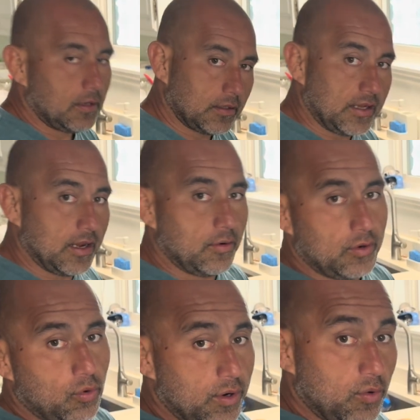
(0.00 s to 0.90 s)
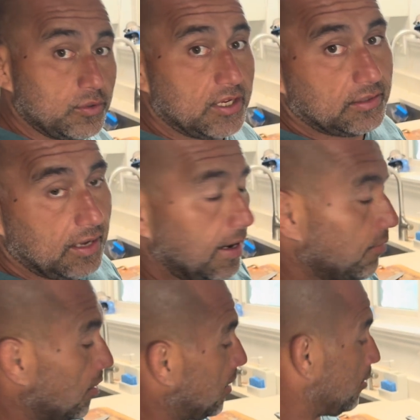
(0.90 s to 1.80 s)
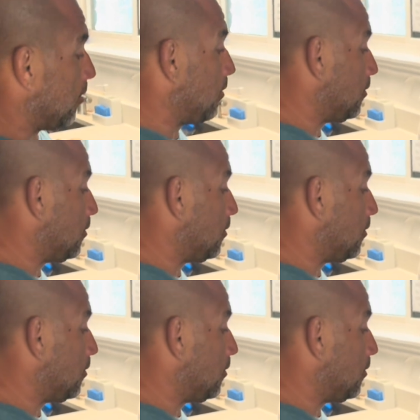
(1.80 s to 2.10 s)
Okay, here we go. We're almost at the end right here.